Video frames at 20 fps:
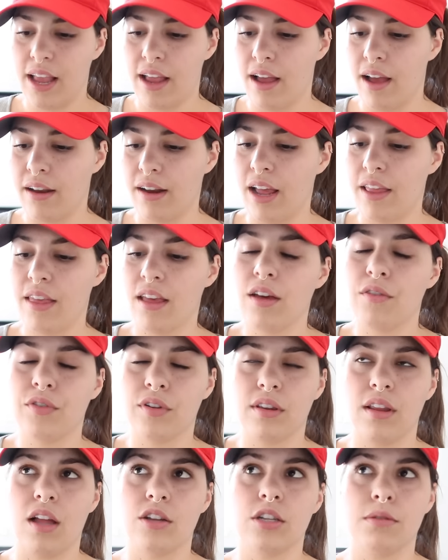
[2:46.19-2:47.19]
And I think
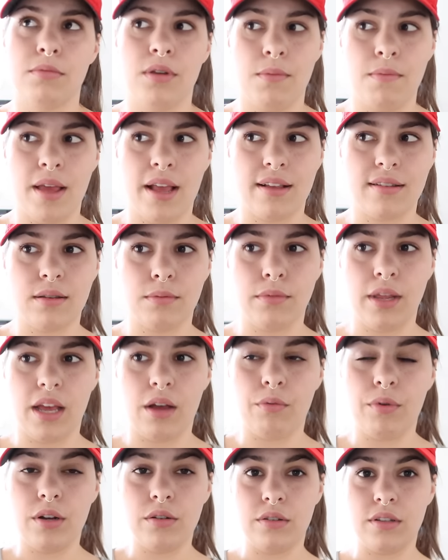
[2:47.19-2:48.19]
for lunch I'm gonna make some
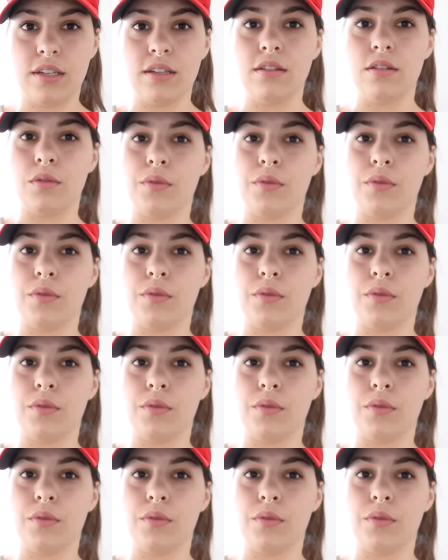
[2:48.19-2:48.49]
like roasted